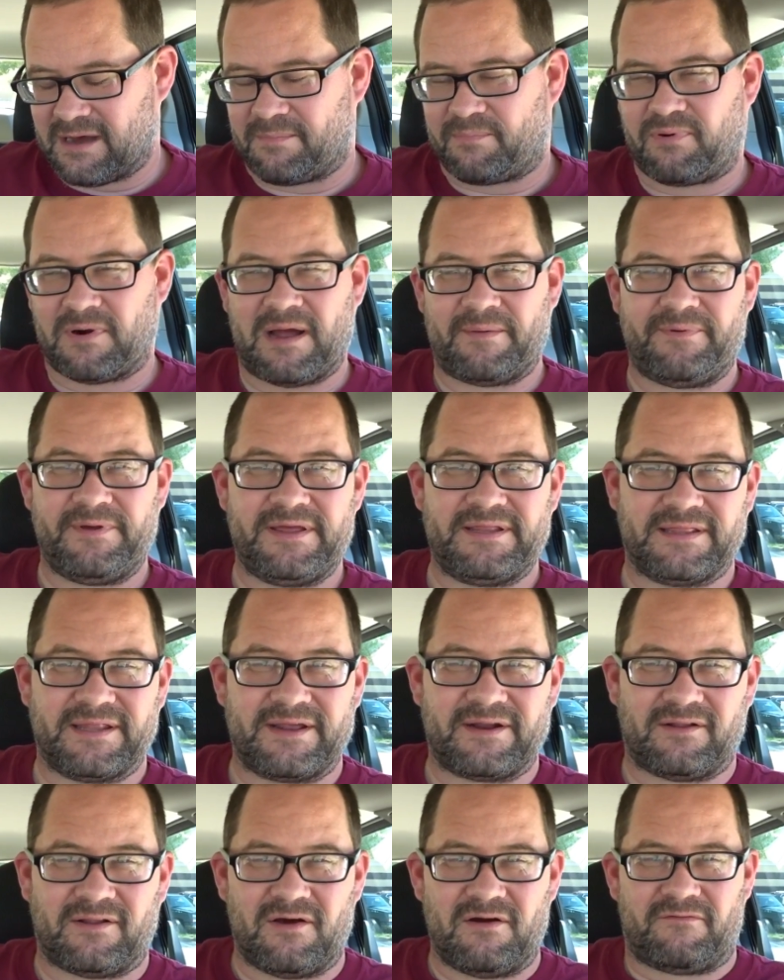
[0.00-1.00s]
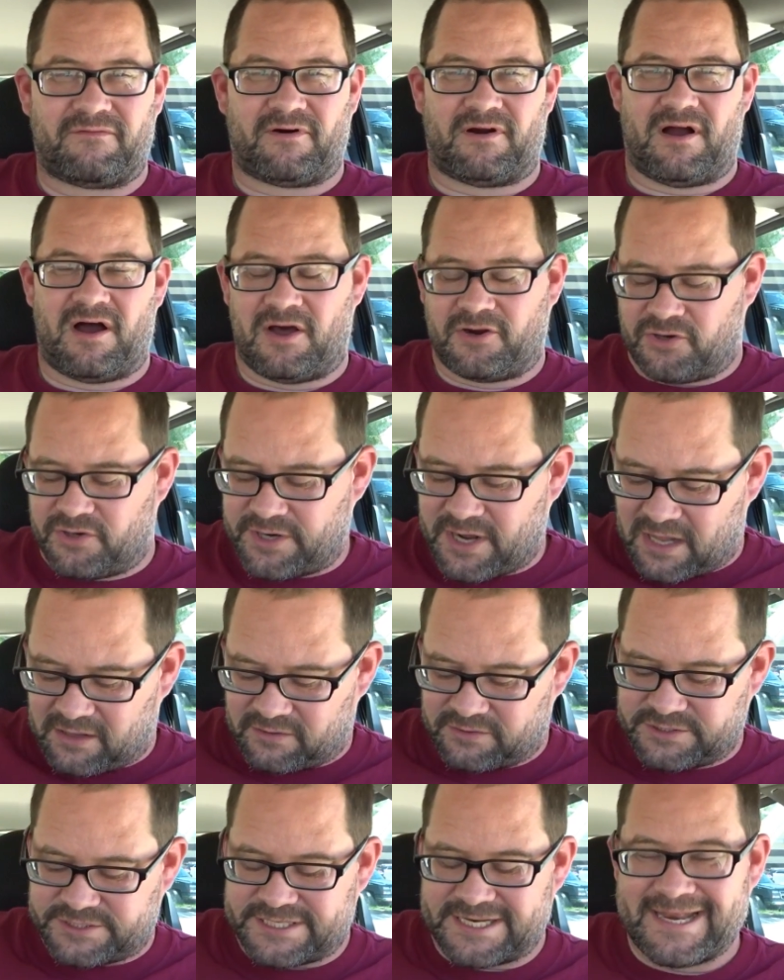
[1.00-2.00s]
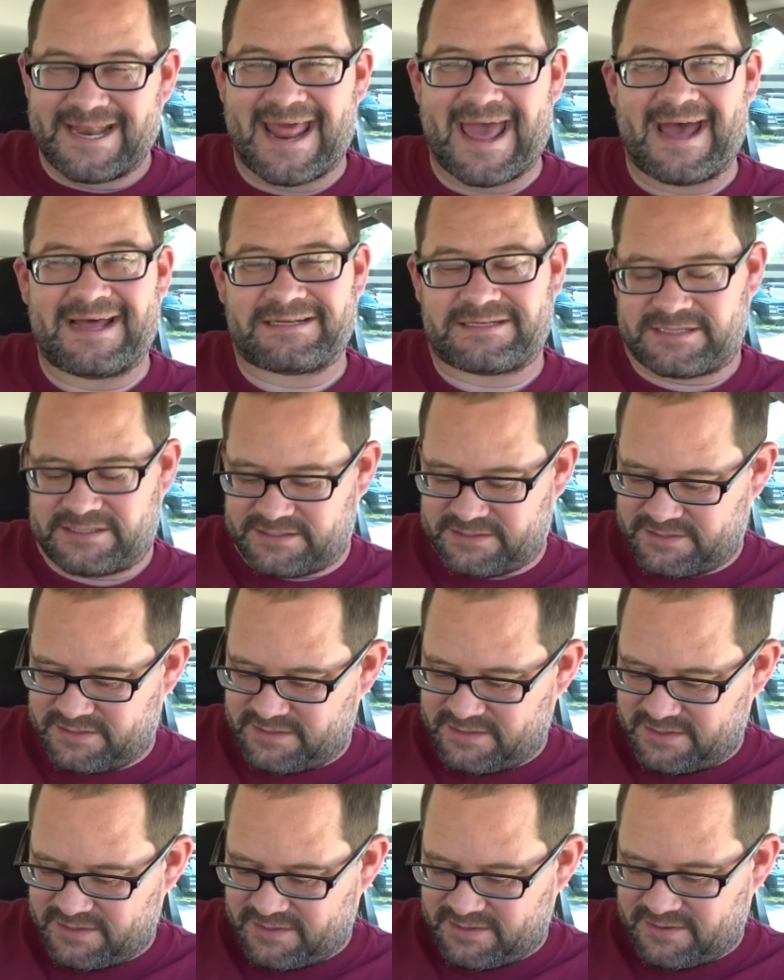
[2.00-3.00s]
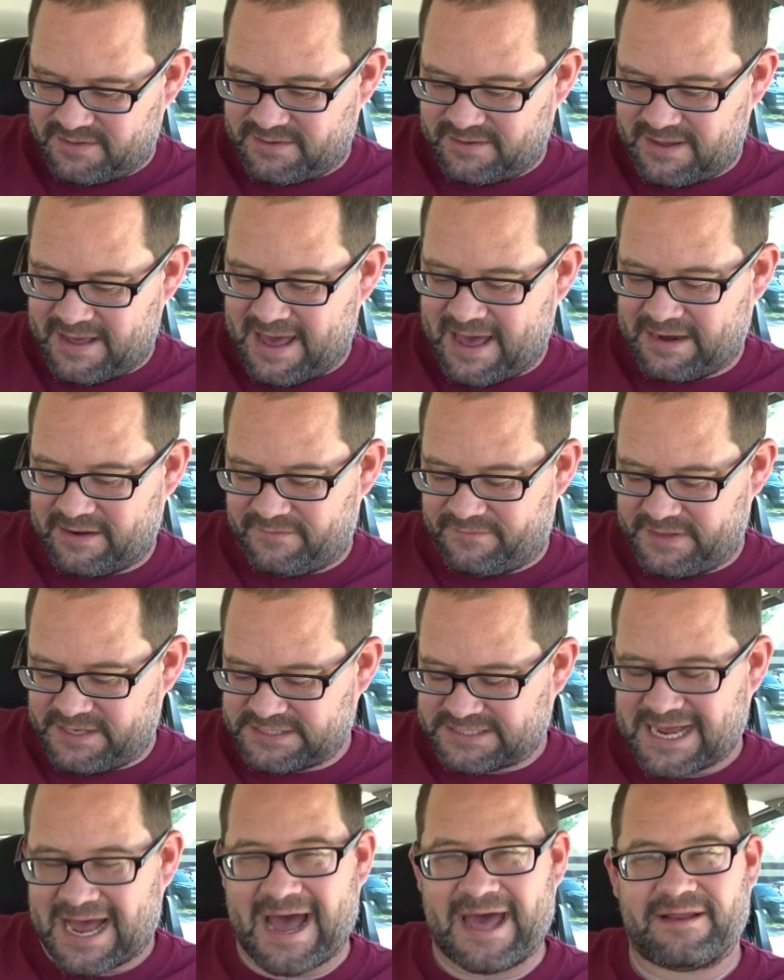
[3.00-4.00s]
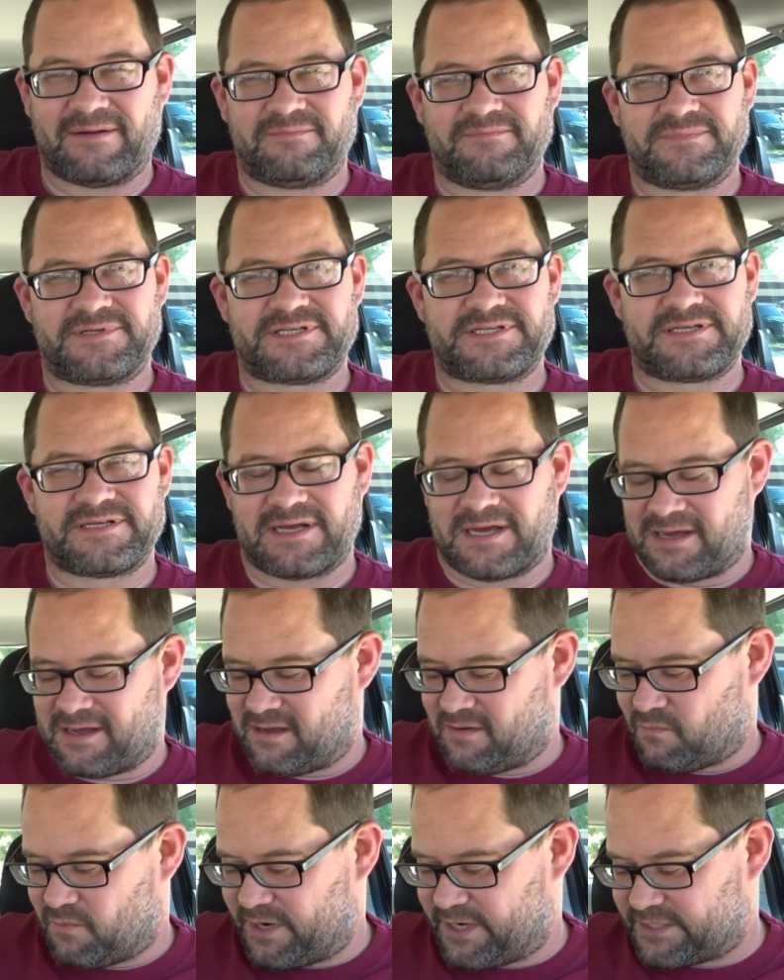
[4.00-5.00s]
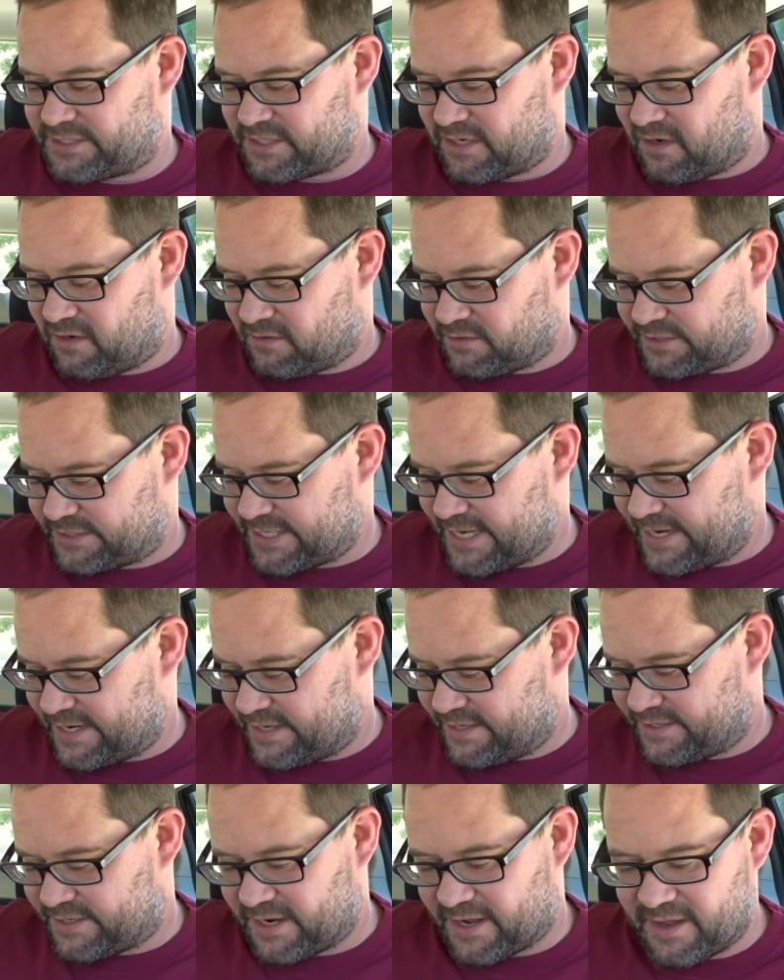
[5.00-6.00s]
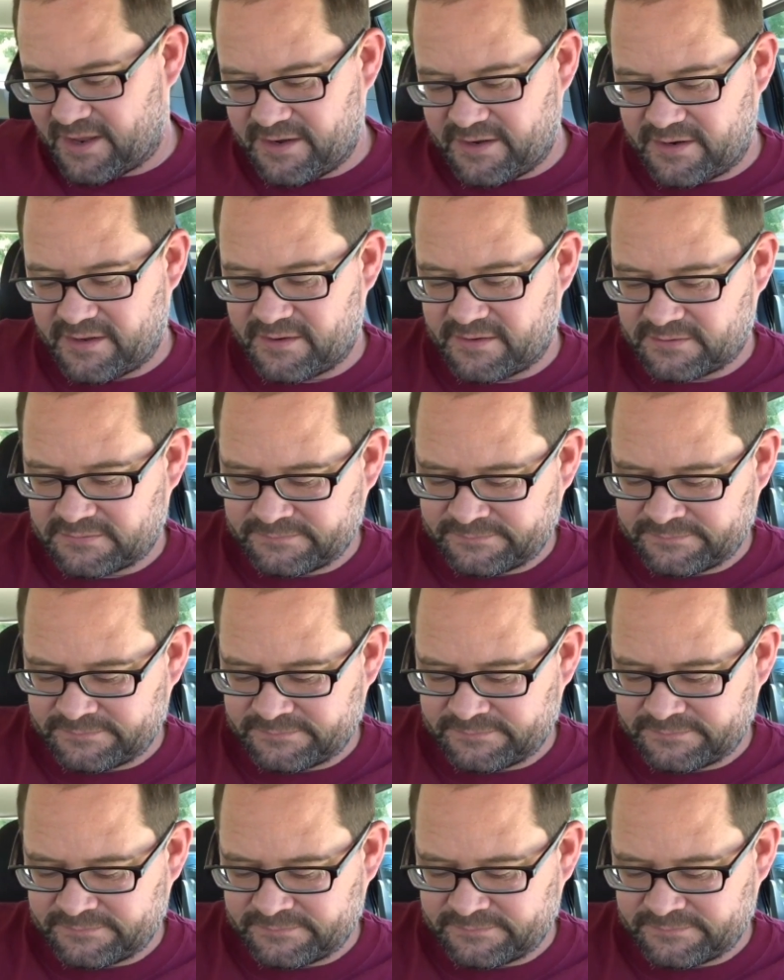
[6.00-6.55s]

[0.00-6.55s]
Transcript: probably a little over $100 net out of these items when it's all said and done.